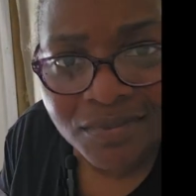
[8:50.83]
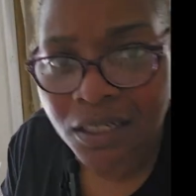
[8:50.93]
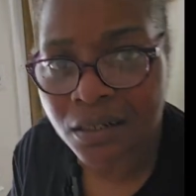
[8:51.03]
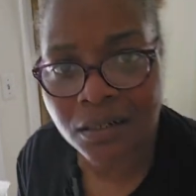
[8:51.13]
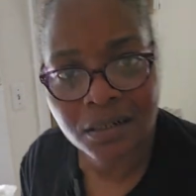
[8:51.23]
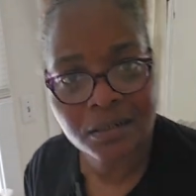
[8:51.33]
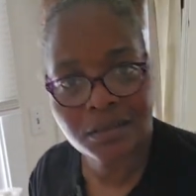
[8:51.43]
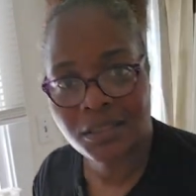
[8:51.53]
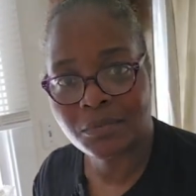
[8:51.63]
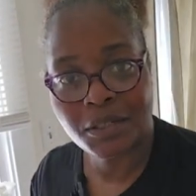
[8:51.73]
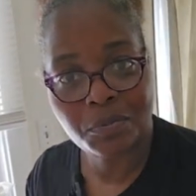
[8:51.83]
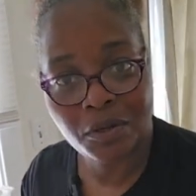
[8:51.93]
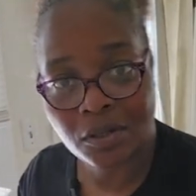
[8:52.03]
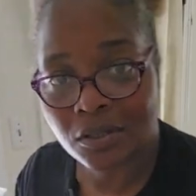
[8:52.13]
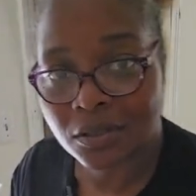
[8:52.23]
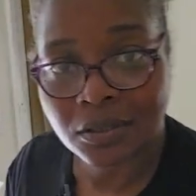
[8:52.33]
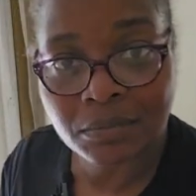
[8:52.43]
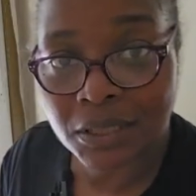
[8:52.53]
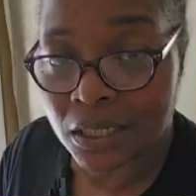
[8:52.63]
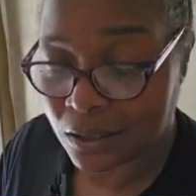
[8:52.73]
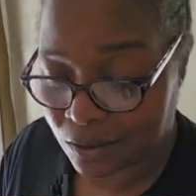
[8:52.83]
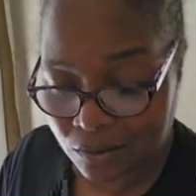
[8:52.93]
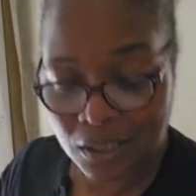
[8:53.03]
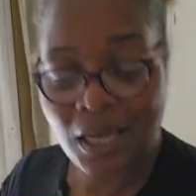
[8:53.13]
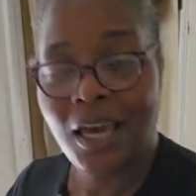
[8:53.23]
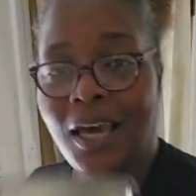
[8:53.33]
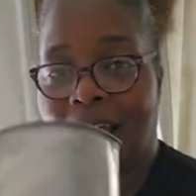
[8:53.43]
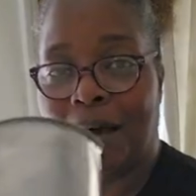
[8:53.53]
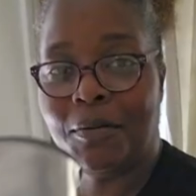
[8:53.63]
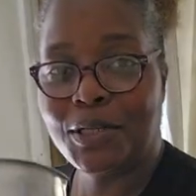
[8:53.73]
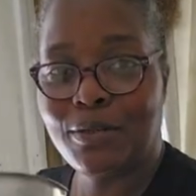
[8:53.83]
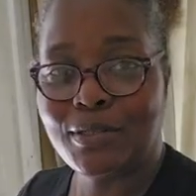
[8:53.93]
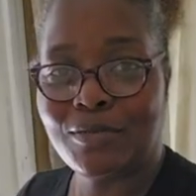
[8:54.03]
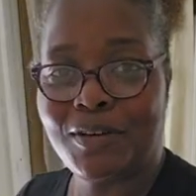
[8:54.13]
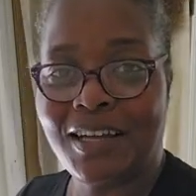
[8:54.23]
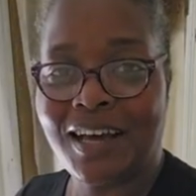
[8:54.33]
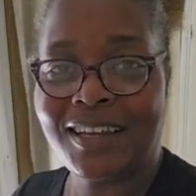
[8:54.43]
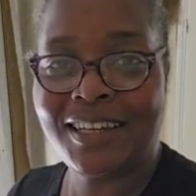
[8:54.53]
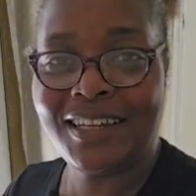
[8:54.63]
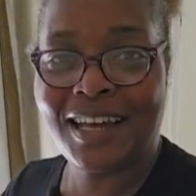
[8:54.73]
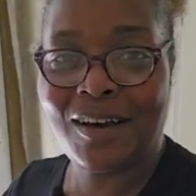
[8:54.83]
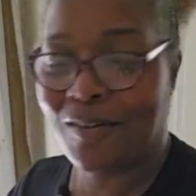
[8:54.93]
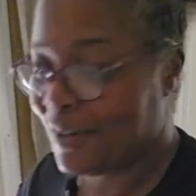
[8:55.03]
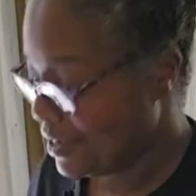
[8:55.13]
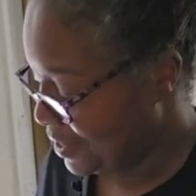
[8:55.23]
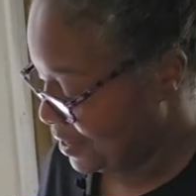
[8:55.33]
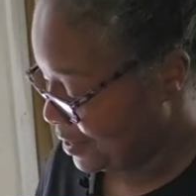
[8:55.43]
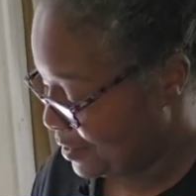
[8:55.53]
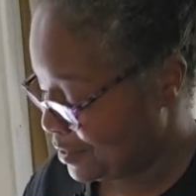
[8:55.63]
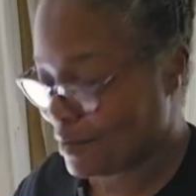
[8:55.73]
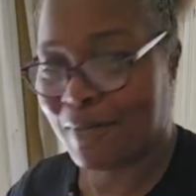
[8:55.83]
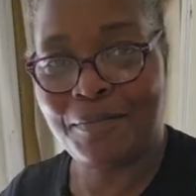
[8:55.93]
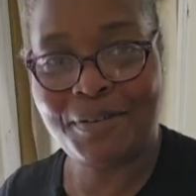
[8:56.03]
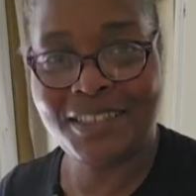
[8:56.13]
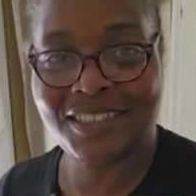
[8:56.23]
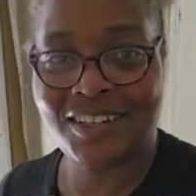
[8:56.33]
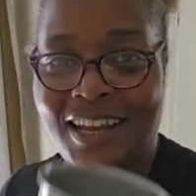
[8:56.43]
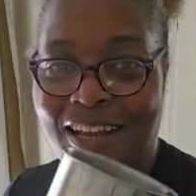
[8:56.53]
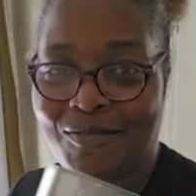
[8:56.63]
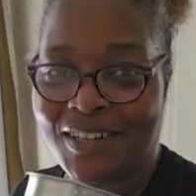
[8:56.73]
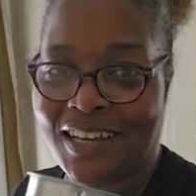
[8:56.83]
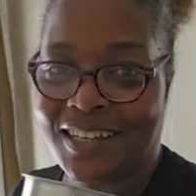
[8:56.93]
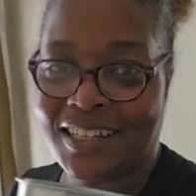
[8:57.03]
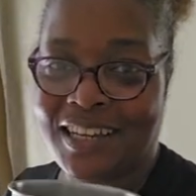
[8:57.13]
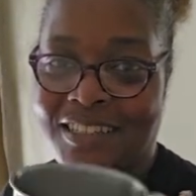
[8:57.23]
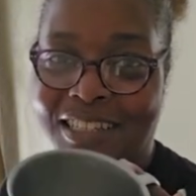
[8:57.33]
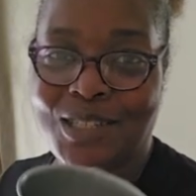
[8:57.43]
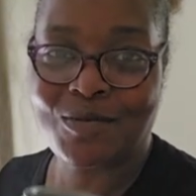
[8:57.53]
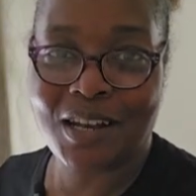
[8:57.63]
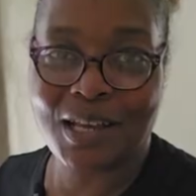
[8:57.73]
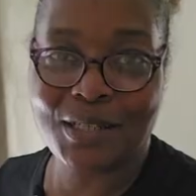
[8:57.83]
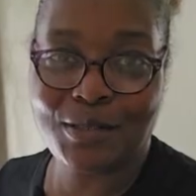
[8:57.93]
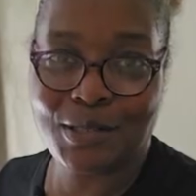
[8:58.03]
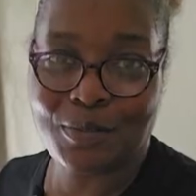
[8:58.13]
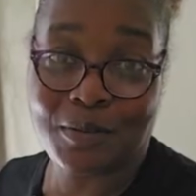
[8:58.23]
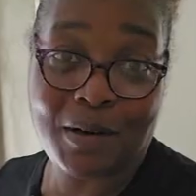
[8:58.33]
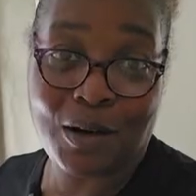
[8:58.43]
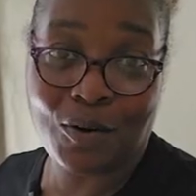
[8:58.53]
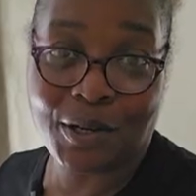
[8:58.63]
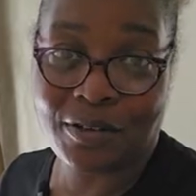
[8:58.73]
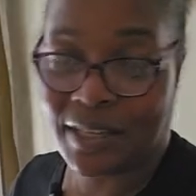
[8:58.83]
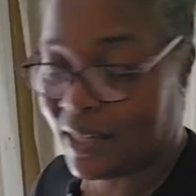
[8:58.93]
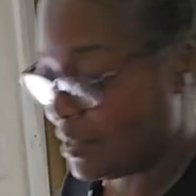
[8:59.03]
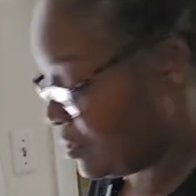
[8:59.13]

this menopause, I'm telling you. I will use it when I clean out my pitcher and when I clean out. This is what I use to put my oil in,